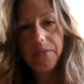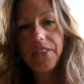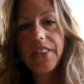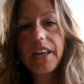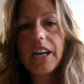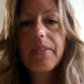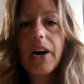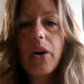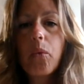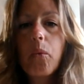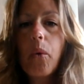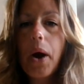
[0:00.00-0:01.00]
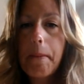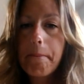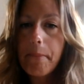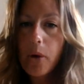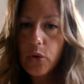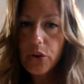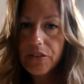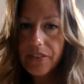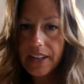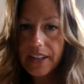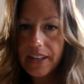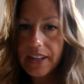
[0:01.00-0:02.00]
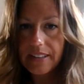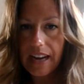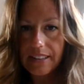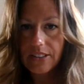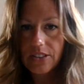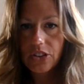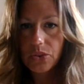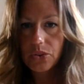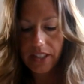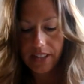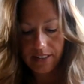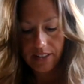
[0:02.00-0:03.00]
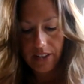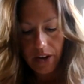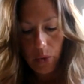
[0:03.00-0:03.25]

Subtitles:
think about what motivates that student,